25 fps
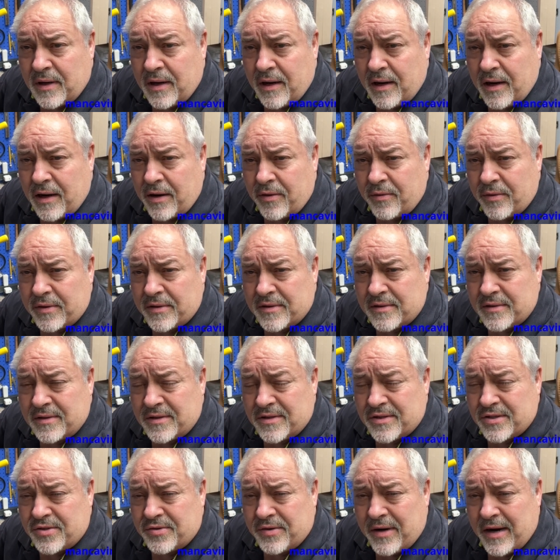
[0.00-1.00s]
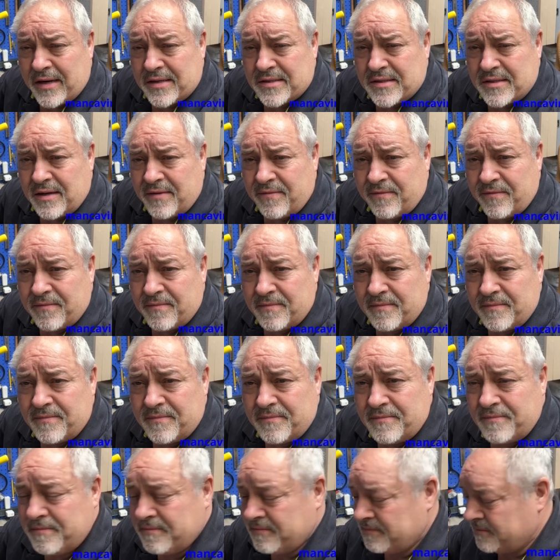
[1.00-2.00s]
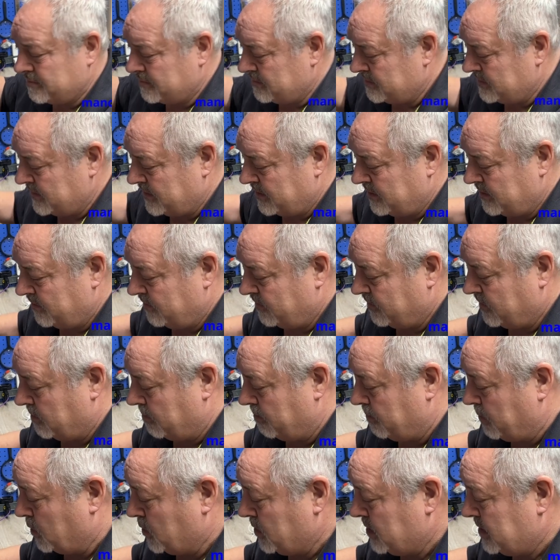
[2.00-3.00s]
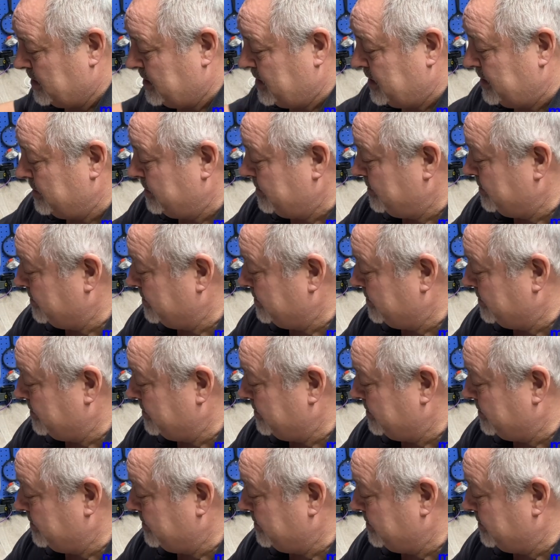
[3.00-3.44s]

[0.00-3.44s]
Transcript: how to extract stuff from boards,